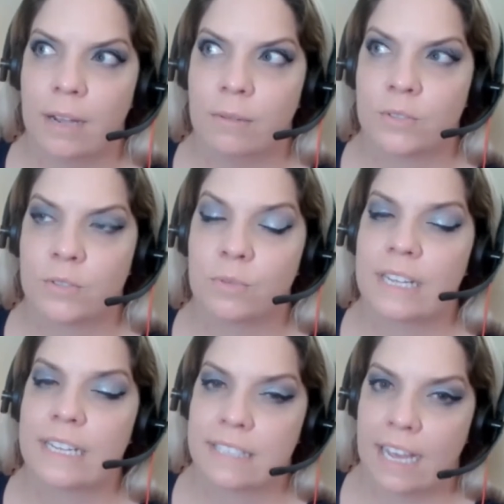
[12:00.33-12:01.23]
was really
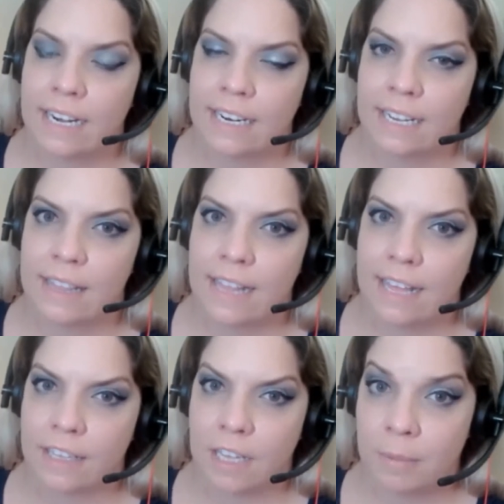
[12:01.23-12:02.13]
excited in
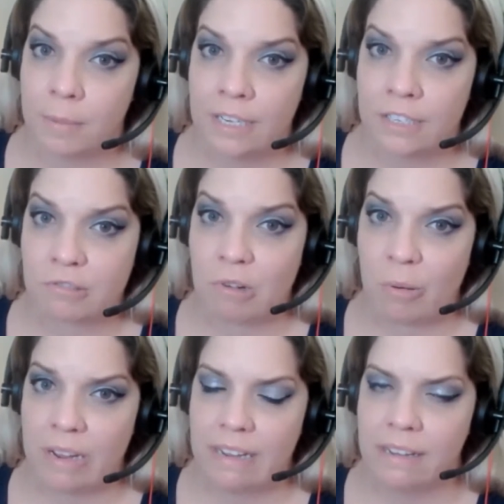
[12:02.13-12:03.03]
that the company is
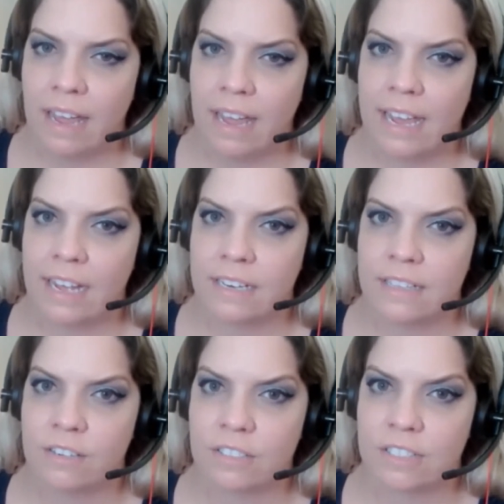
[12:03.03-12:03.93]
growing and
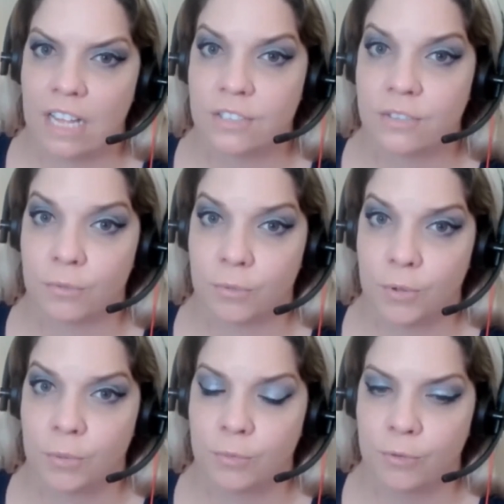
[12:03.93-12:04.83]
there's lots of
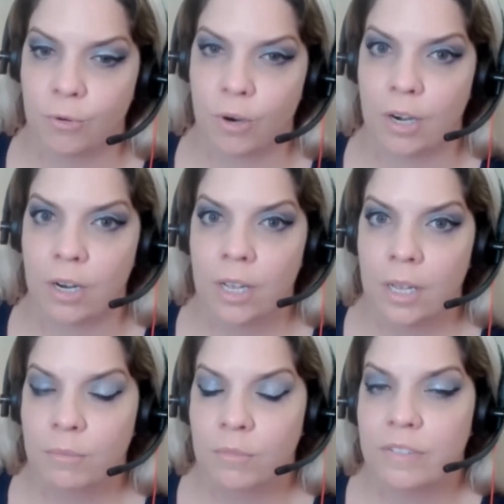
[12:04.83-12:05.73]
room for
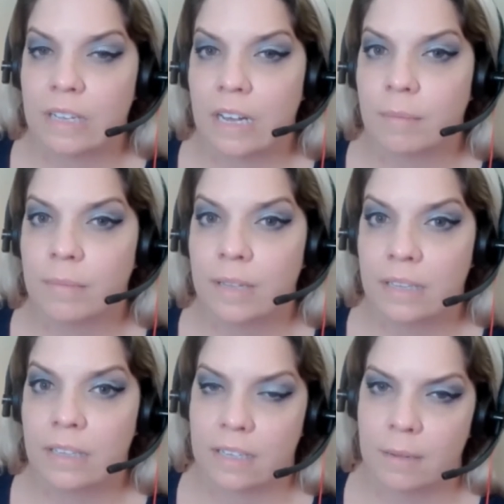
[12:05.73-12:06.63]
moving up
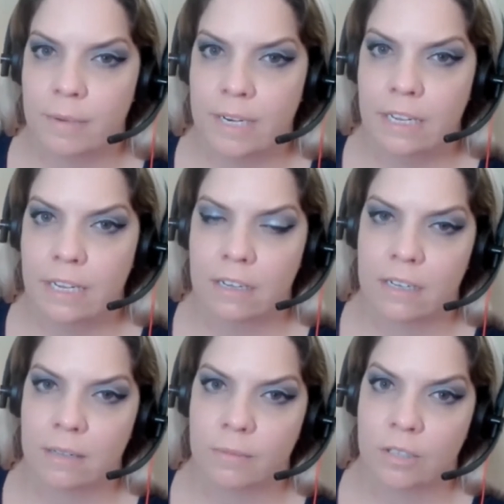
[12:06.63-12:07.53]
in the company.
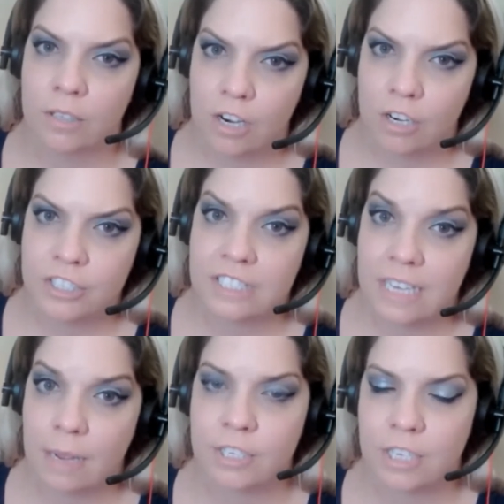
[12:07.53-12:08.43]
Large
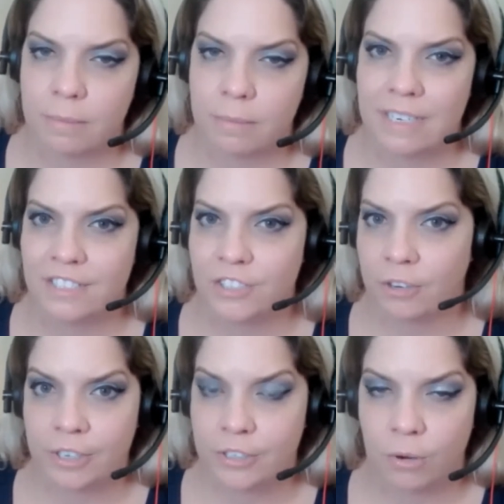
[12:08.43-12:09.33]
established companies
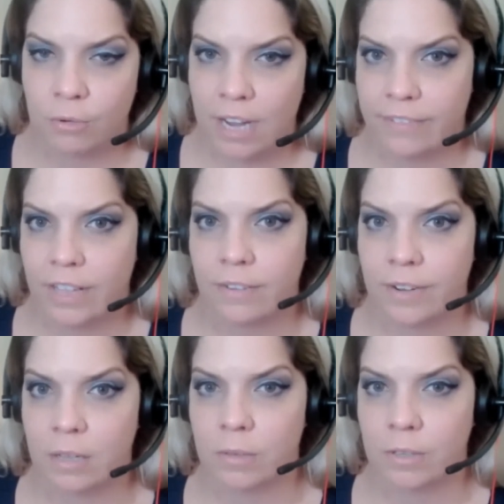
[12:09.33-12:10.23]
generally don't have that
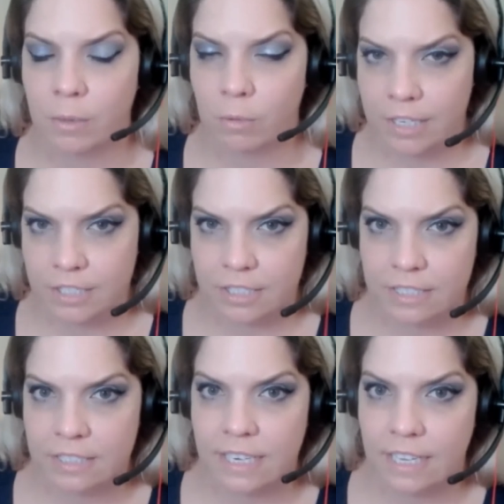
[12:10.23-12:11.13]
available. They want you just
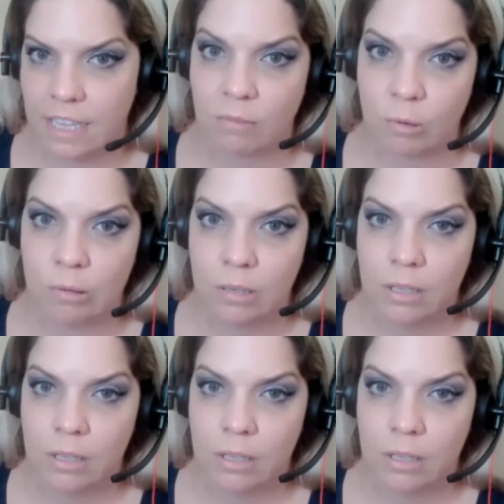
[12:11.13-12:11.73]
to stay in that role.